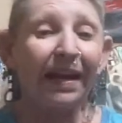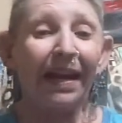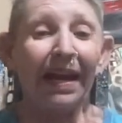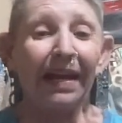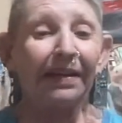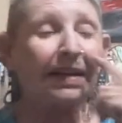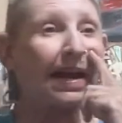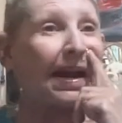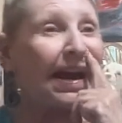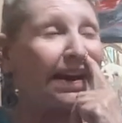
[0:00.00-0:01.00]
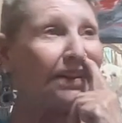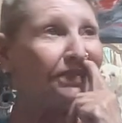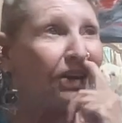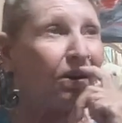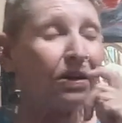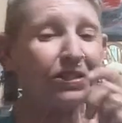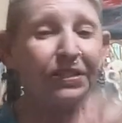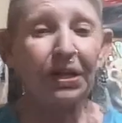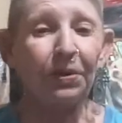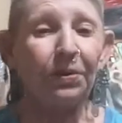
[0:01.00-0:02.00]
And I have
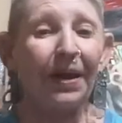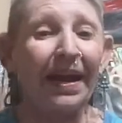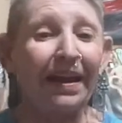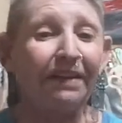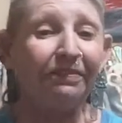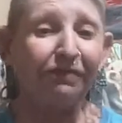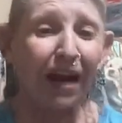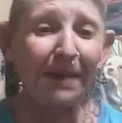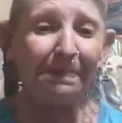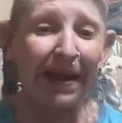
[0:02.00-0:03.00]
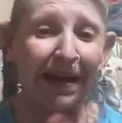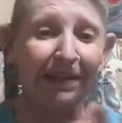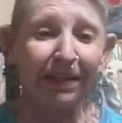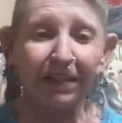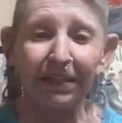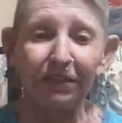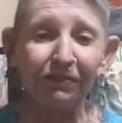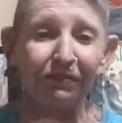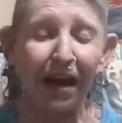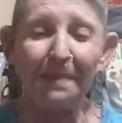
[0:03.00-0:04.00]
also a fry pan, a little
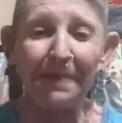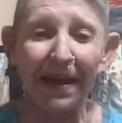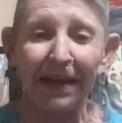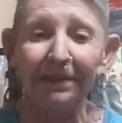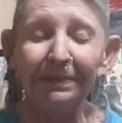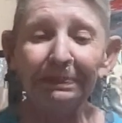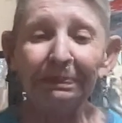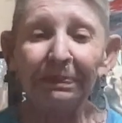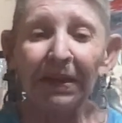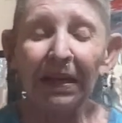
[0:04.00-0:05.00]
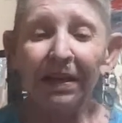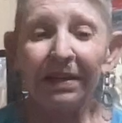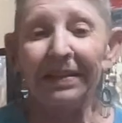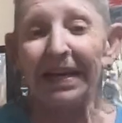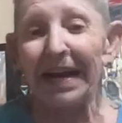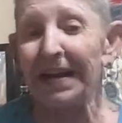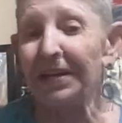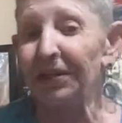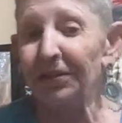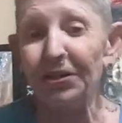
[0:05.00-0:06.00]
fry pan that I
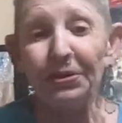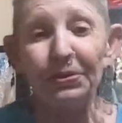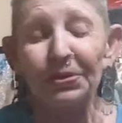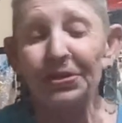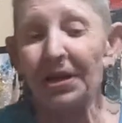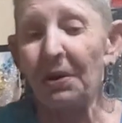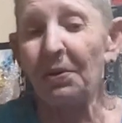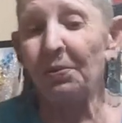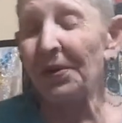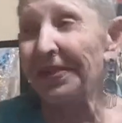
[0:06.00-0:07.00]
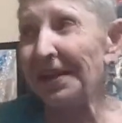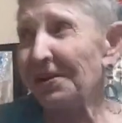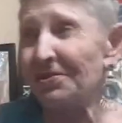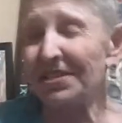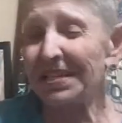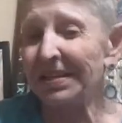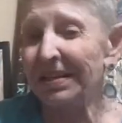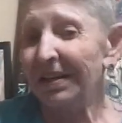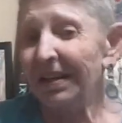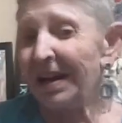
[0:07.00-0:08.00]
can use. So with those,
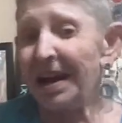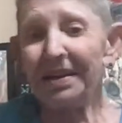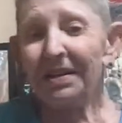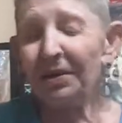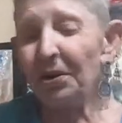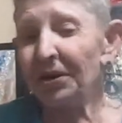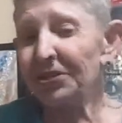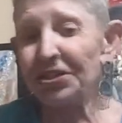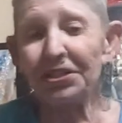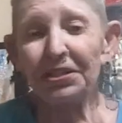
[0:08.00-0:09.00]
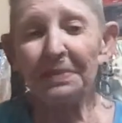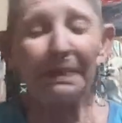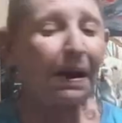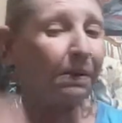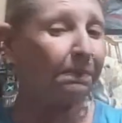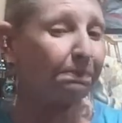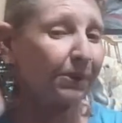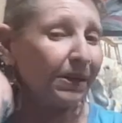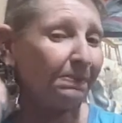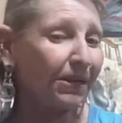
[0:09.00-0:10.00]
I can cook just about
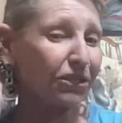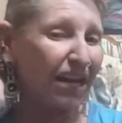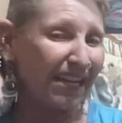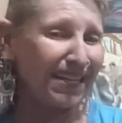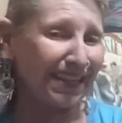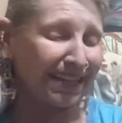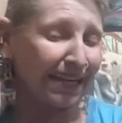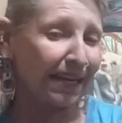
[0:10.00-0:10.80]
pretty much anything